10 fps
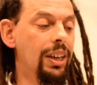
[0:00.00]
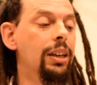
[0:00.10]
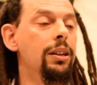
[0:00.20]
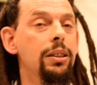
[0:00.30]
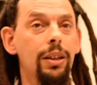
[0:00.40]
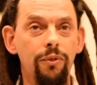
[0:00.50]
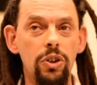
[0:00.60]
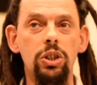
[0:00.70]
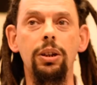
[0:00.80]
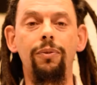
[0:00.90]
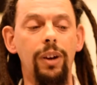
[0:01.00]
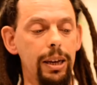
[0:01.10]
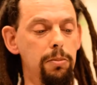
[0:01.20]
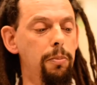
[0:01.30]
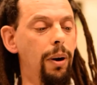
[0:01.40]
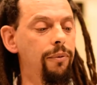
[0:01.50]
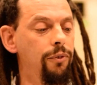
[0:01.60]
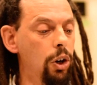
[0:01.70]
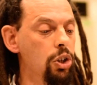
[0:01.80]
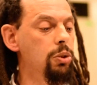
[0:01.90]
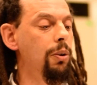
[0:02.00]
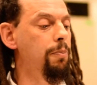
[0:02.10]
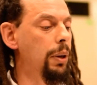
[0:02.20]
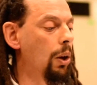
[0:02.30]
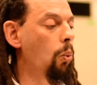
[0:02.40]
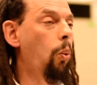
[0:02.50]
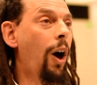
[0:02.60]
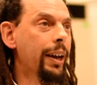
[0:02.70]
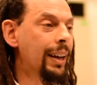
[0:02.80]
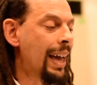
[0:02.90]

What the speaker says: in the division of labour by virtue of being white.